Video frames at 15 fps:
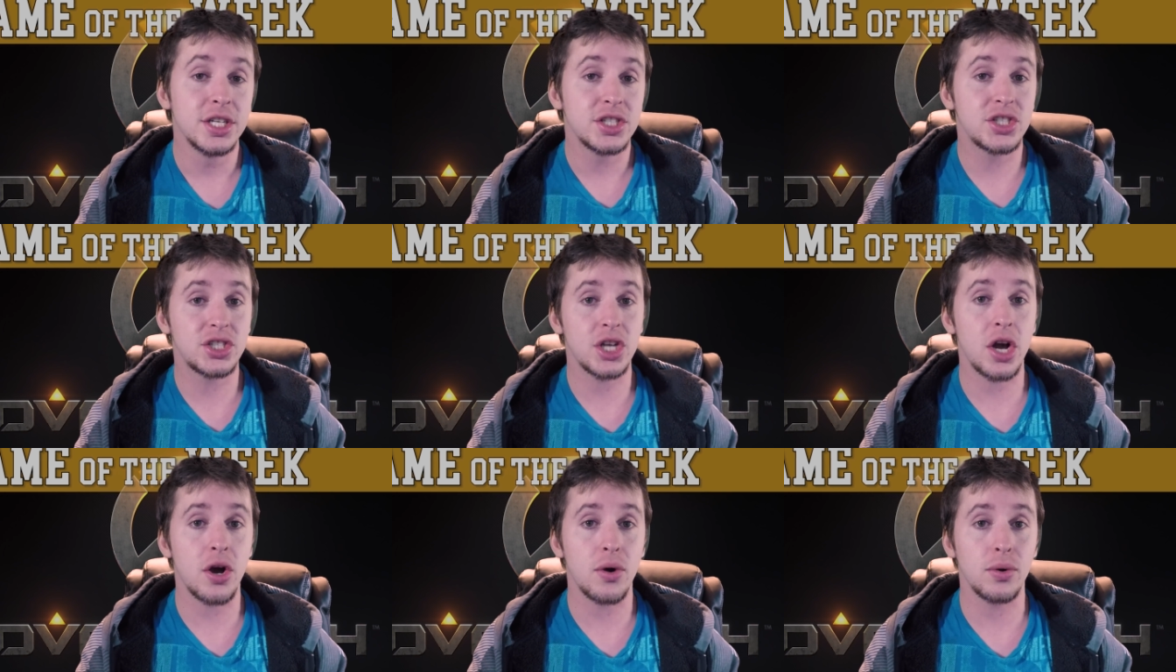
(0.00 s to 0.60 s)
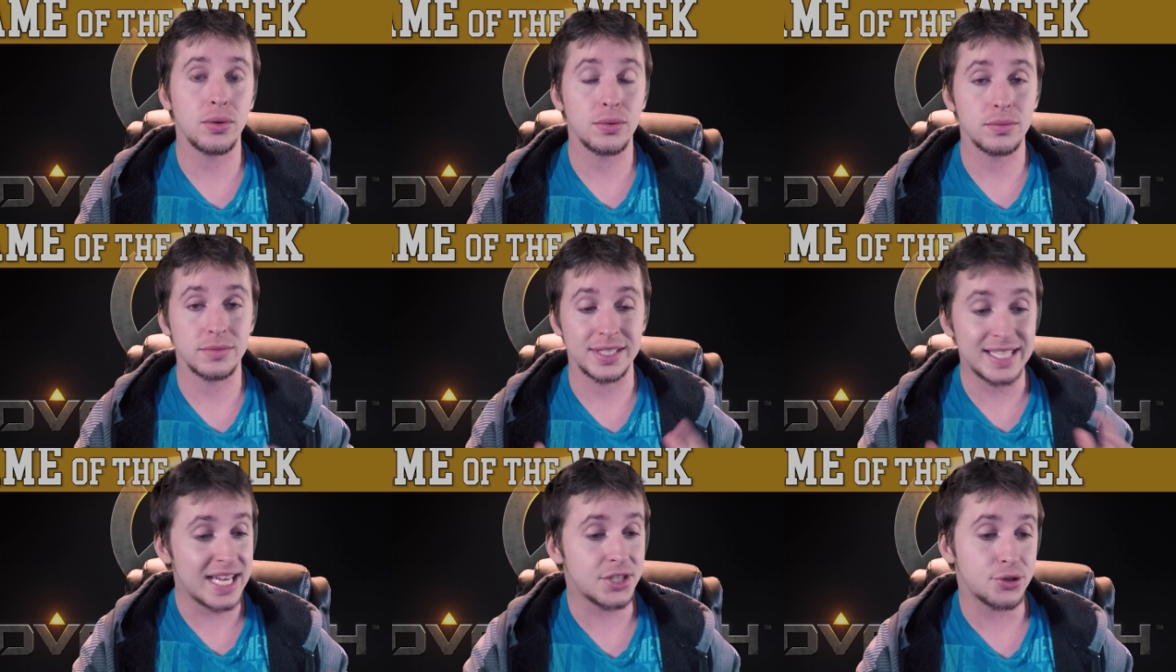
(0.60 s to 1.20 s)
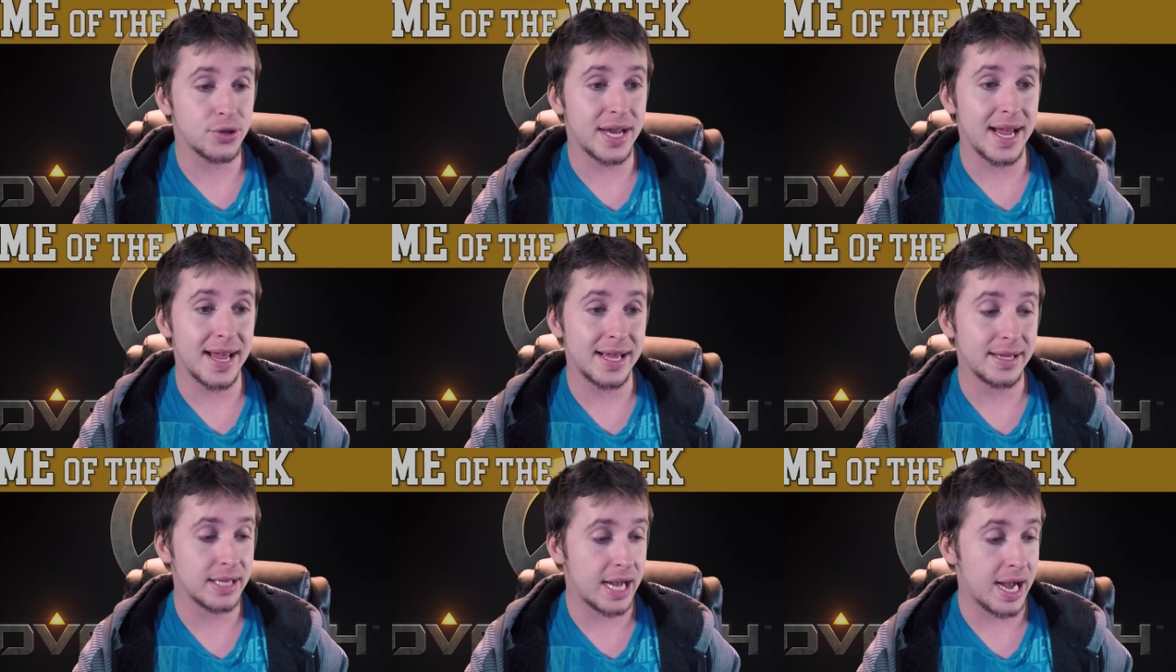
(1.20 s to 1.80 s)
So
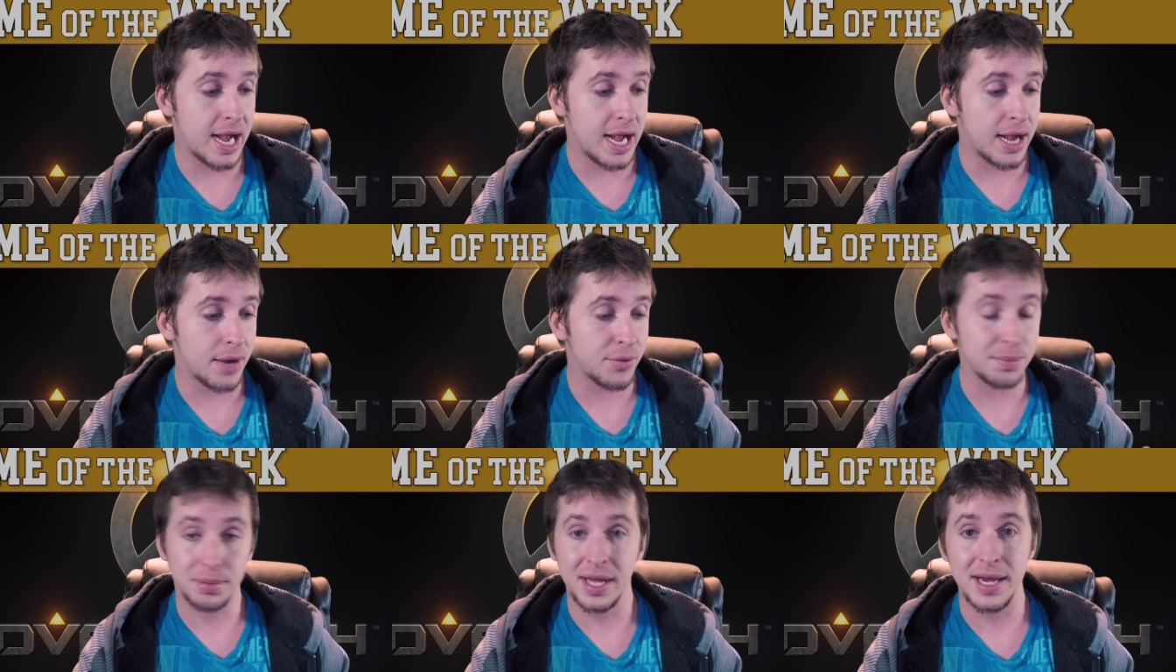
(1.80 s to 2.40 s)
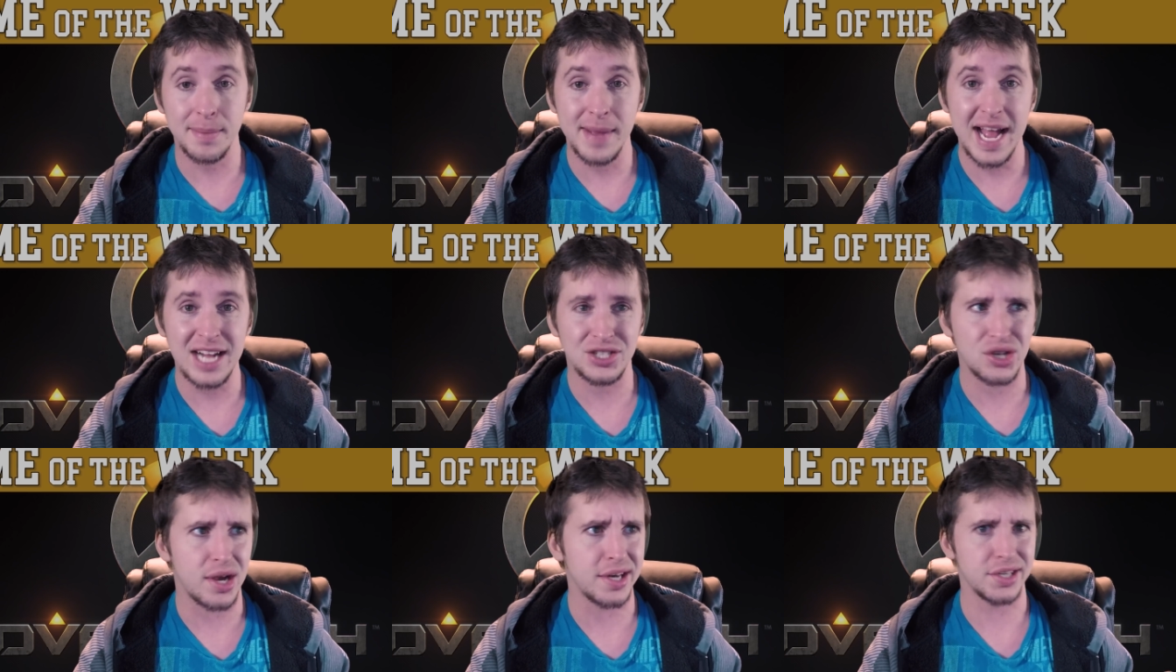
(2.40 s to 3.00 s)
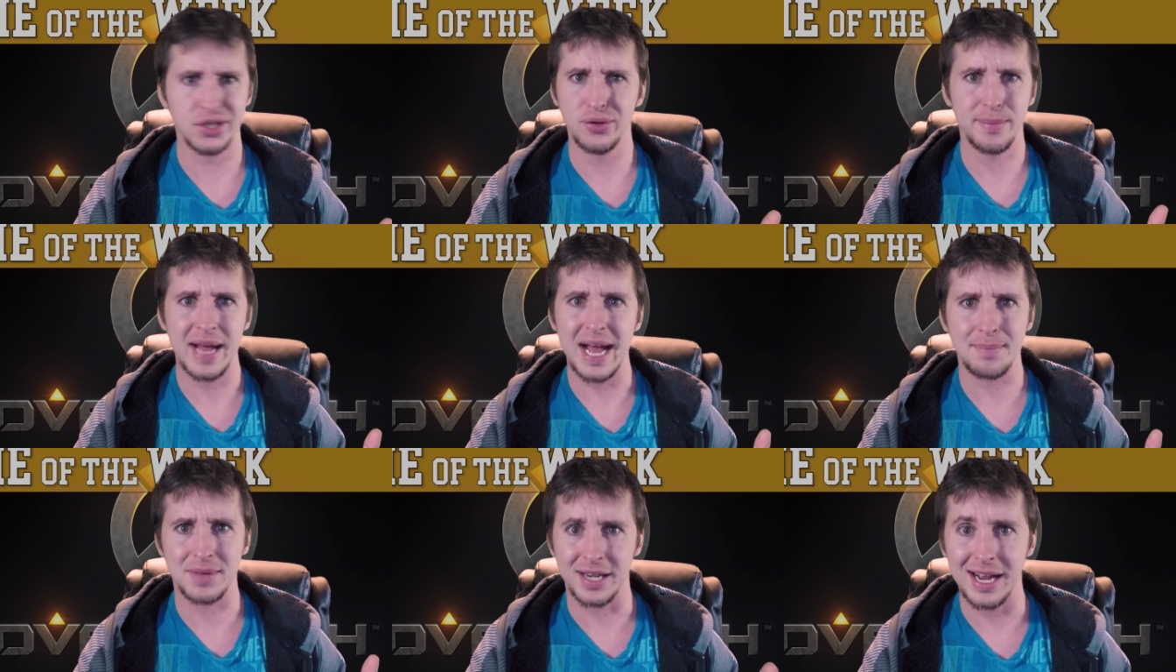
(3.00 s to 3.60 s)
yesterday uh, we played a match on a new
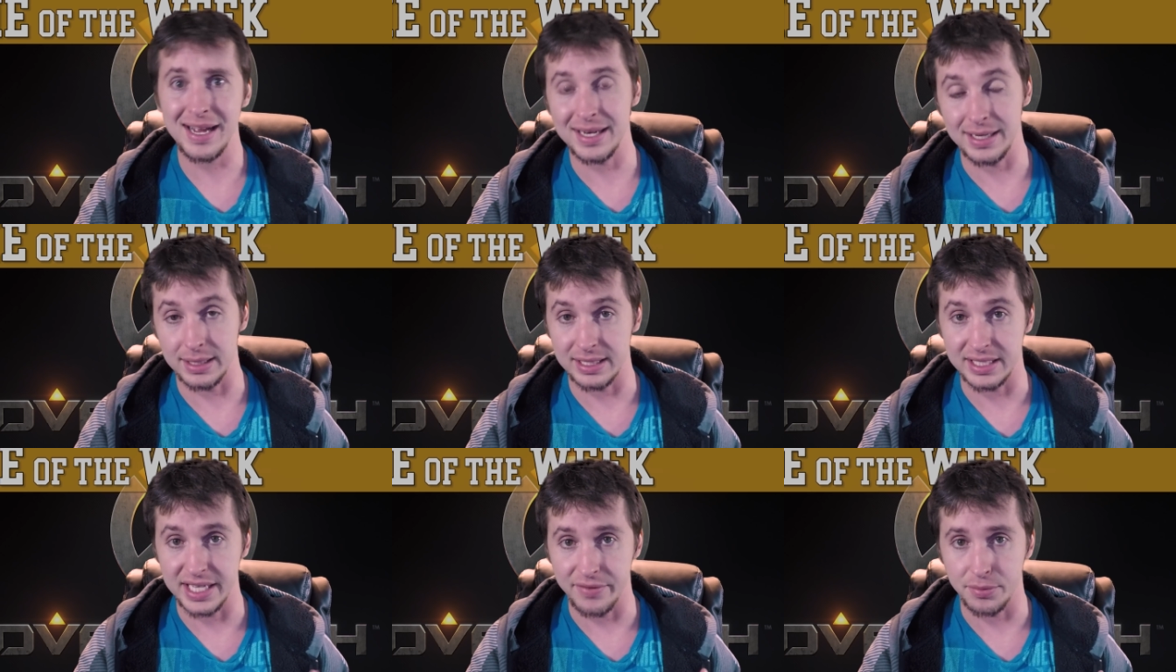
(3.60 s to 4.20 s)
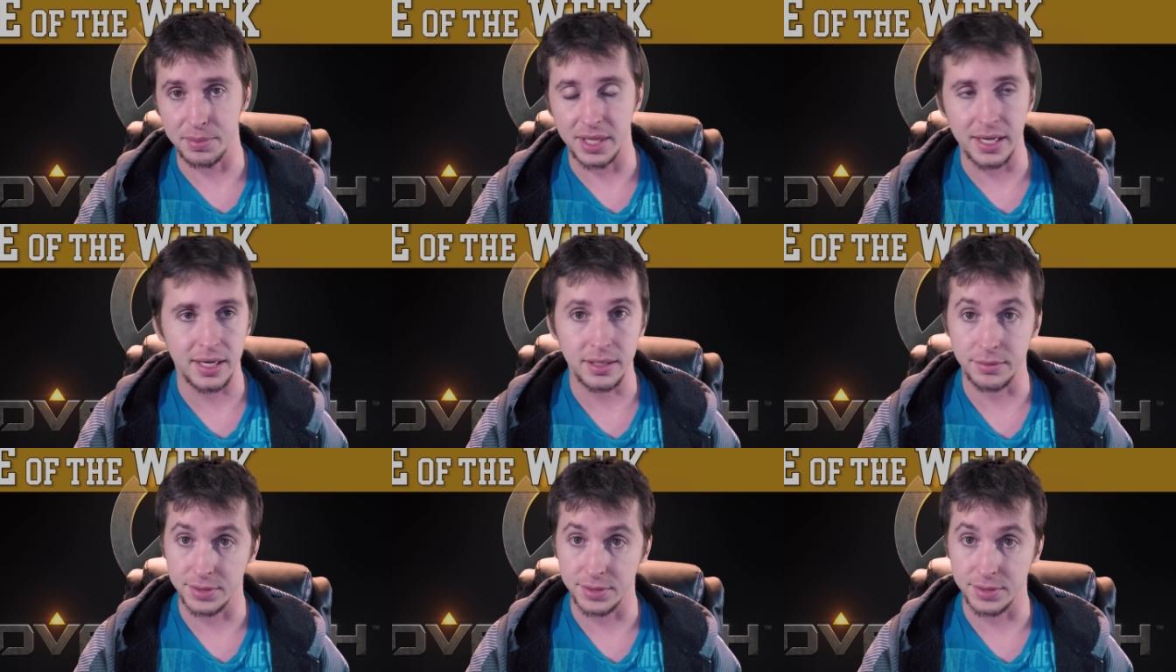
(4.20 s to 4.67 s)
map that I had at least never played on.